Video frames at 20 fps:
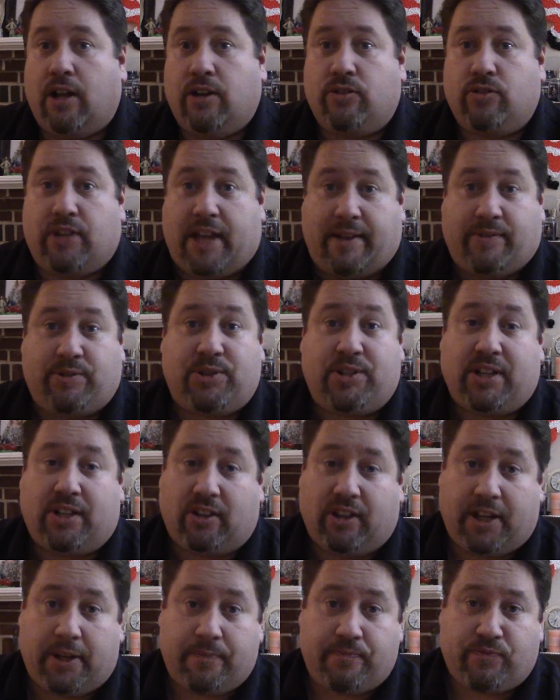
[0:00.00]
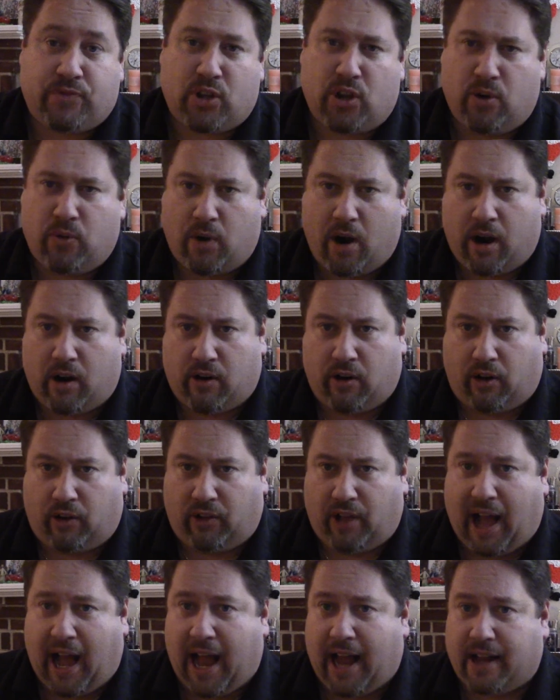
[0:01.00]
Dave Seeley, who are
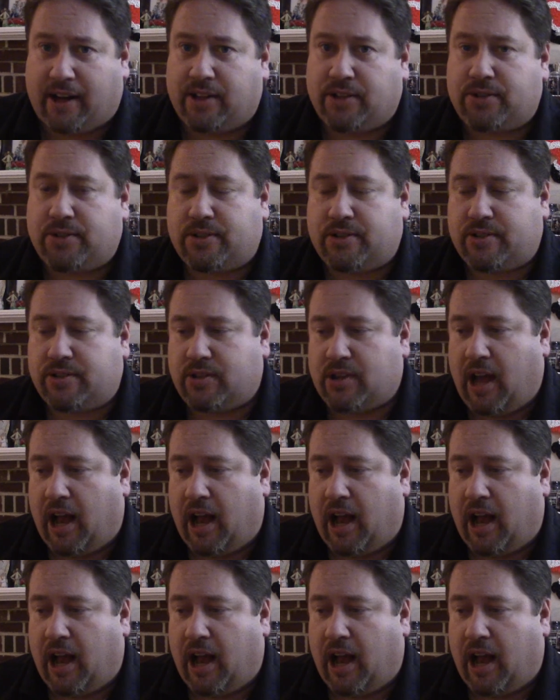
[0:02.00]
all artists.